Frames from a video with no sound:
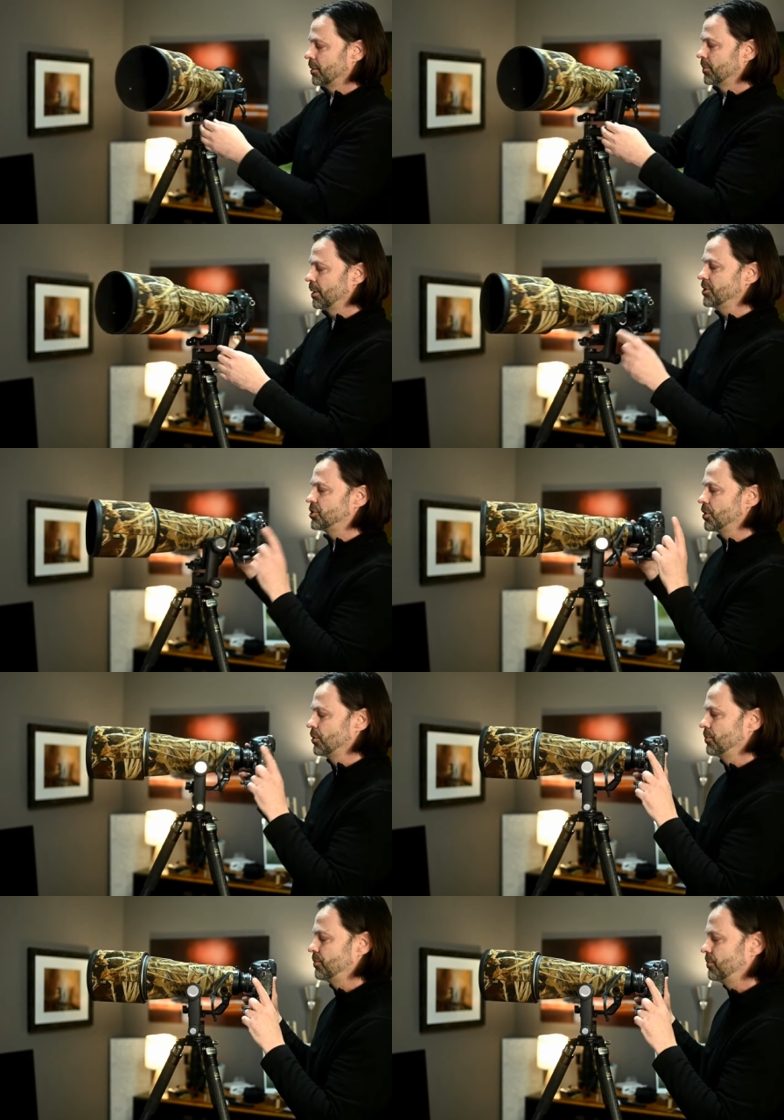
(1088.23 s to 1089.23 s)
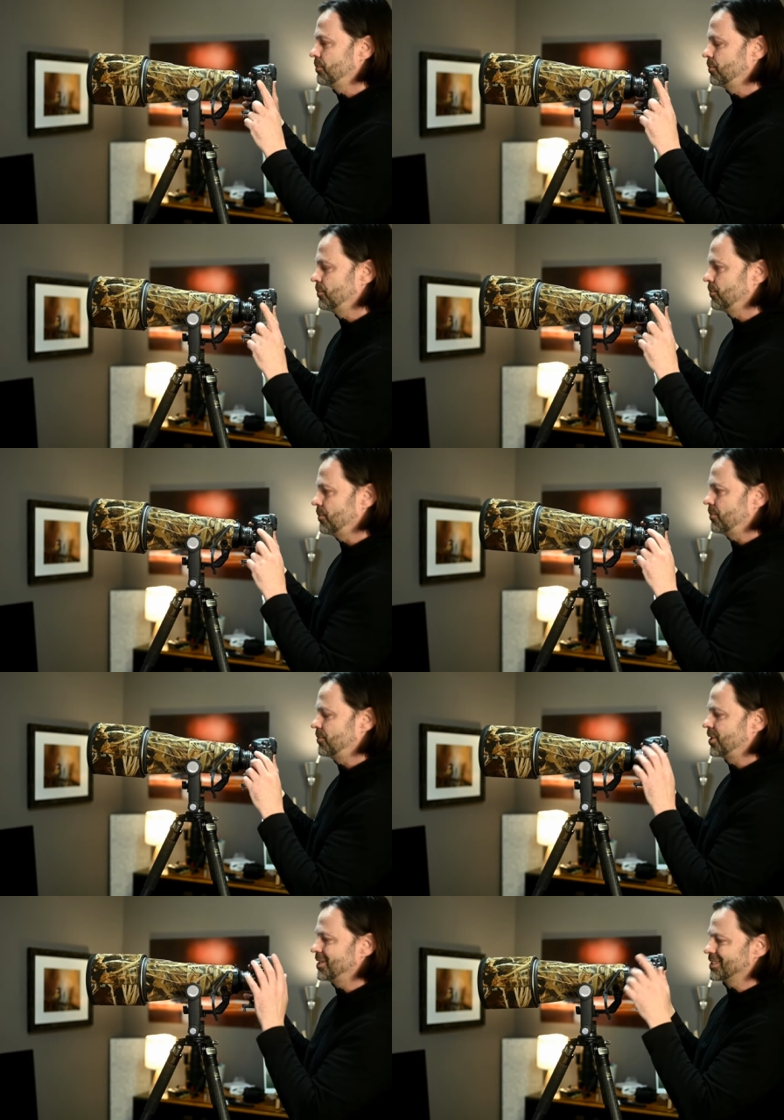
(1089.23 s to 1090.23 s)
But let me show you
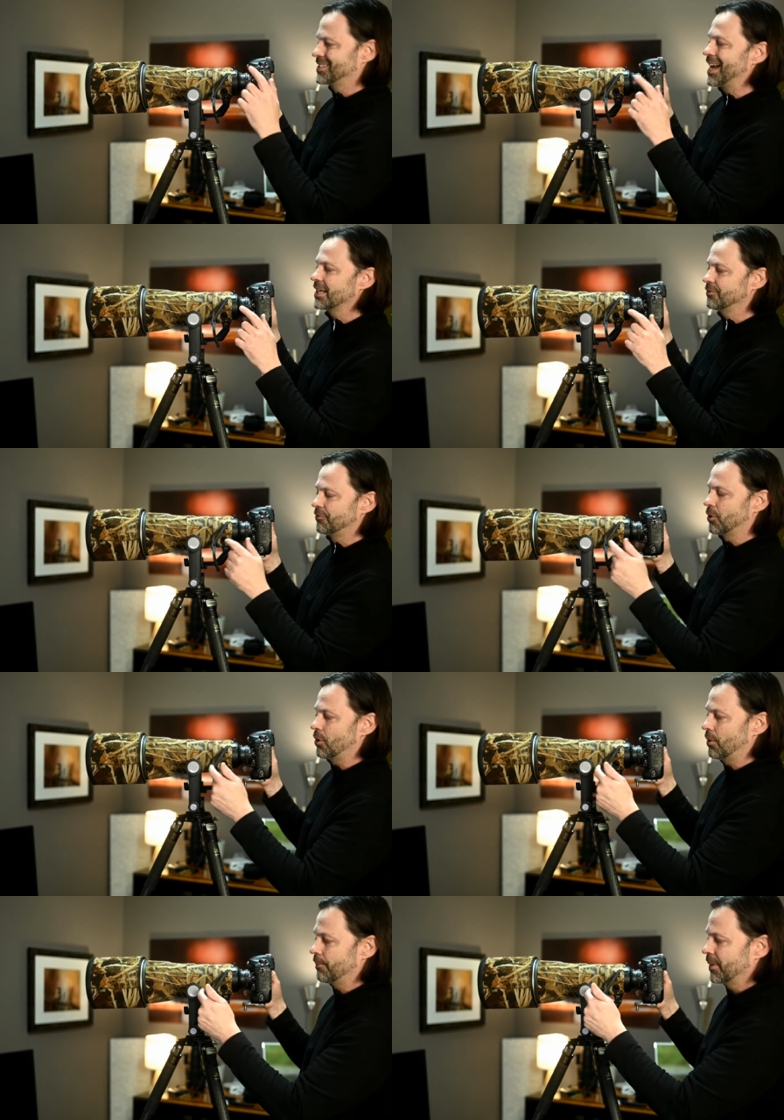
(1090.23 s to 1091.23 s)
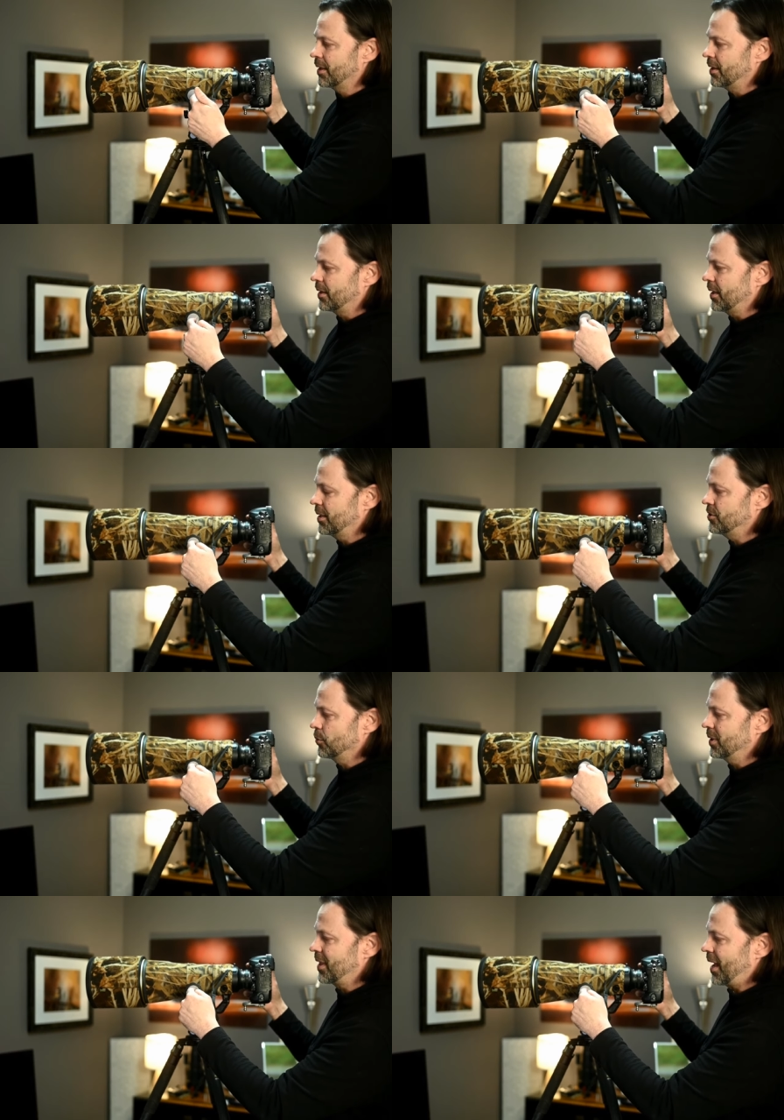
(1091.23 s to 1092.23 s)
the design flaw in
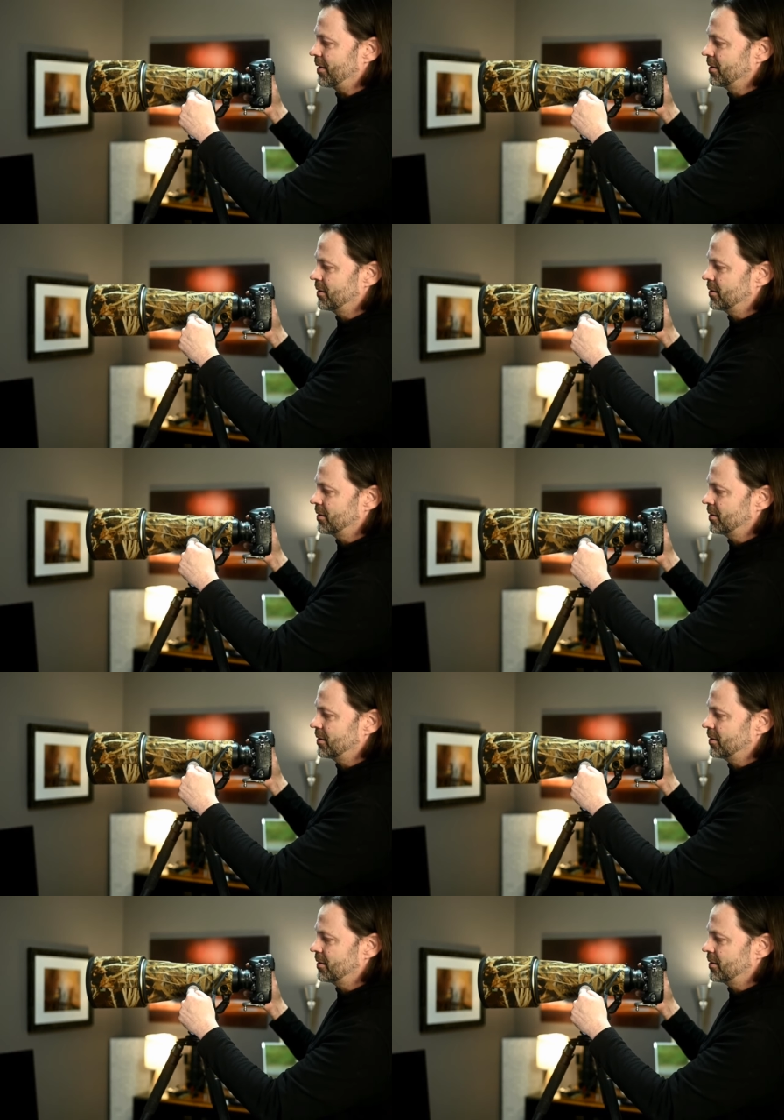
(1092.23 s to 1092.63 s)
doing that.